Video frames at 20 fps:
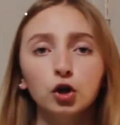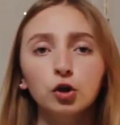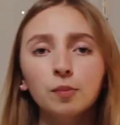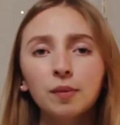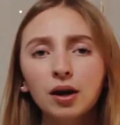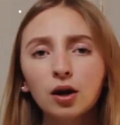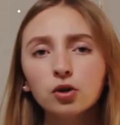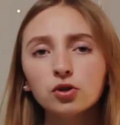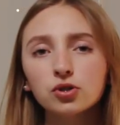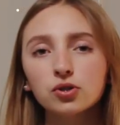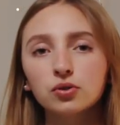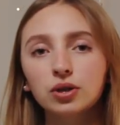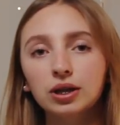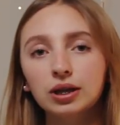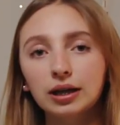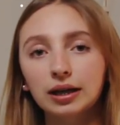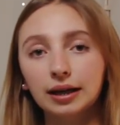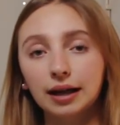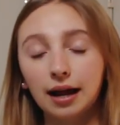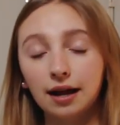You may also
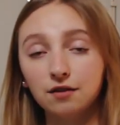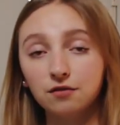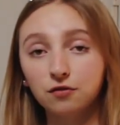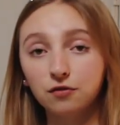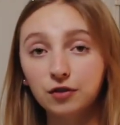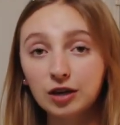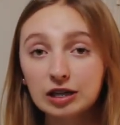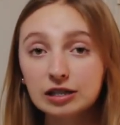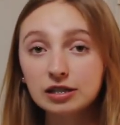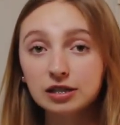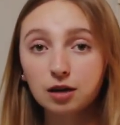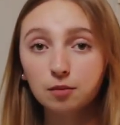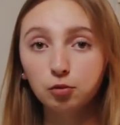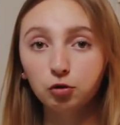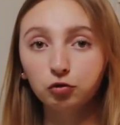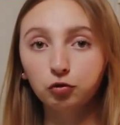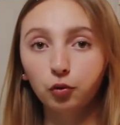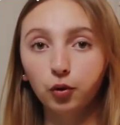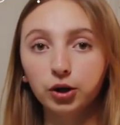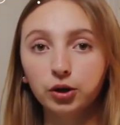need to get a visa
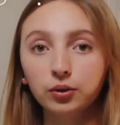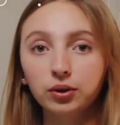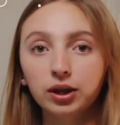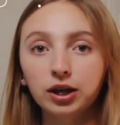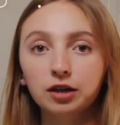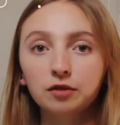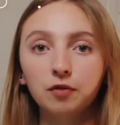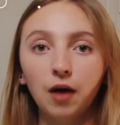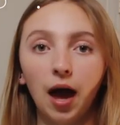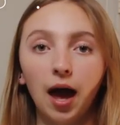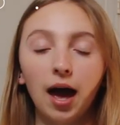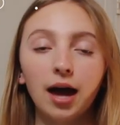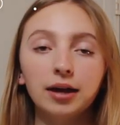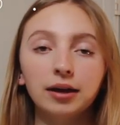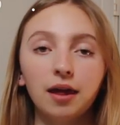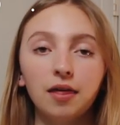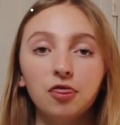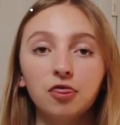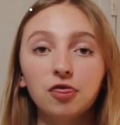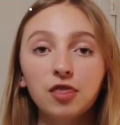before you leave,
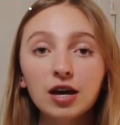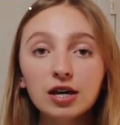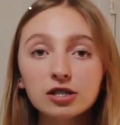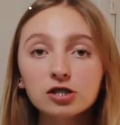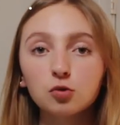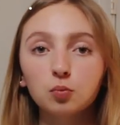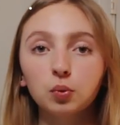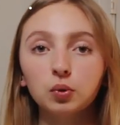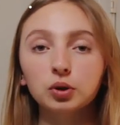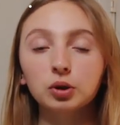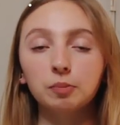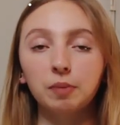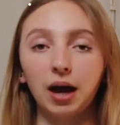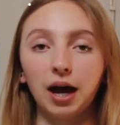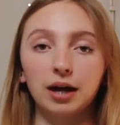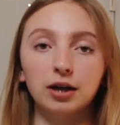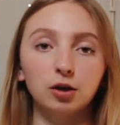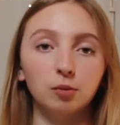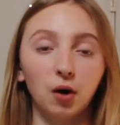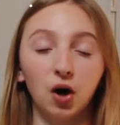and this will
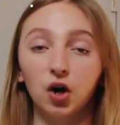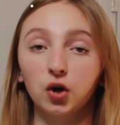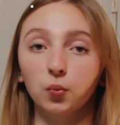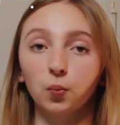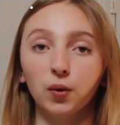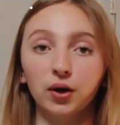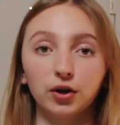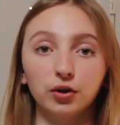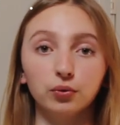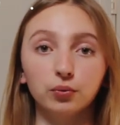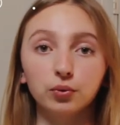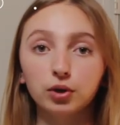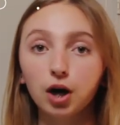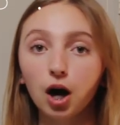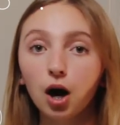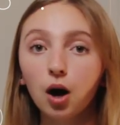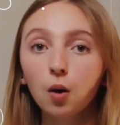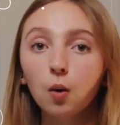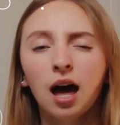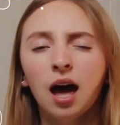depend upon where you
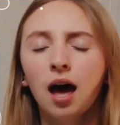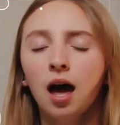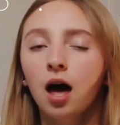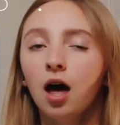go.